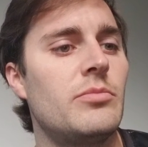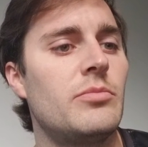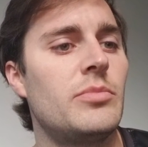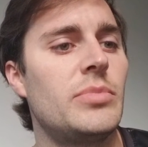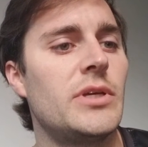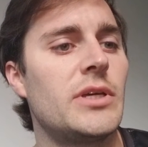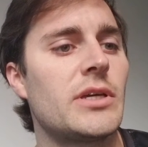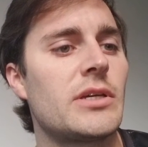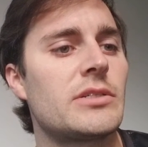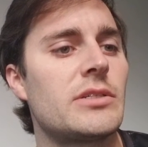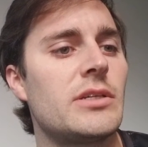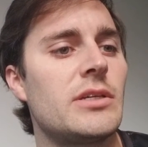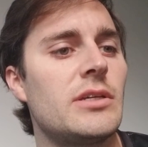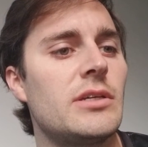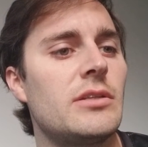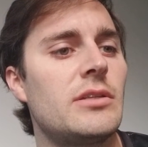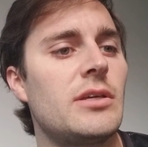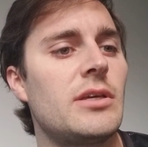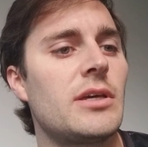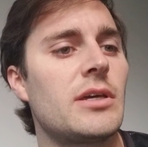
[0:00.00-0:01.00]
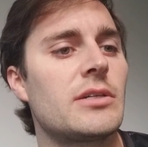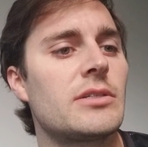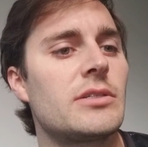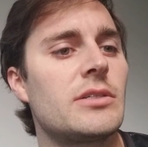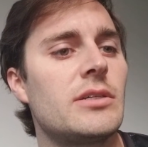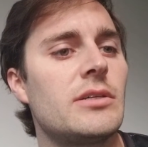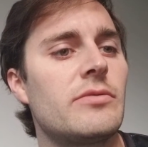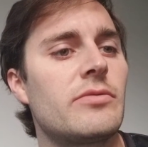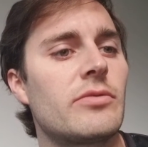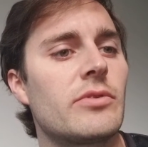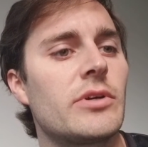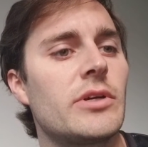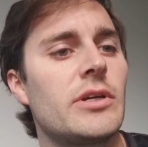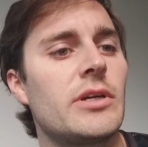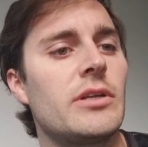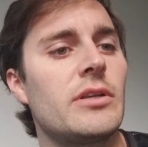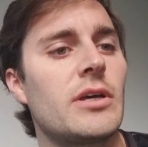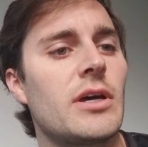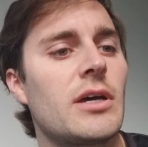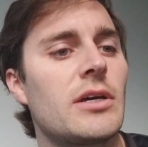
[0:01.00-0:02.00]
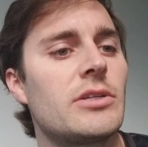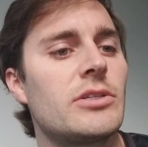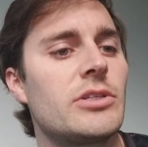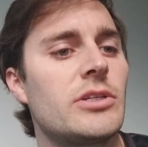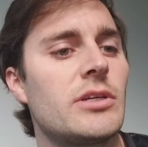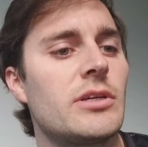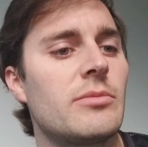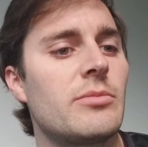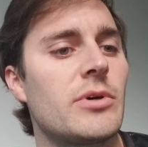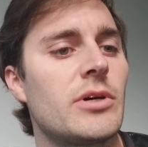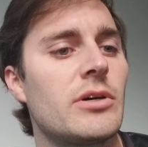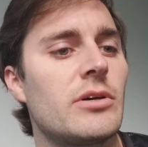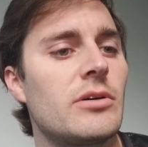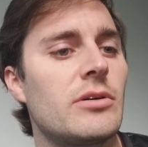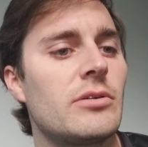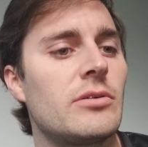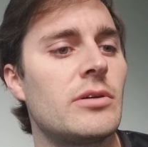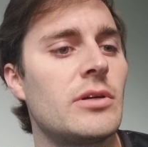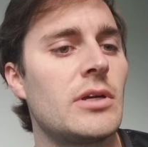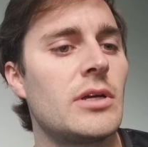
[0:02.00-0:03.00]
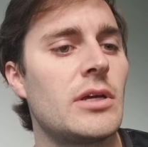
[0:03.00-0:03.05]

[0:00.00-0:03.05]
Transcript: BSE, TSE free, non-GMO.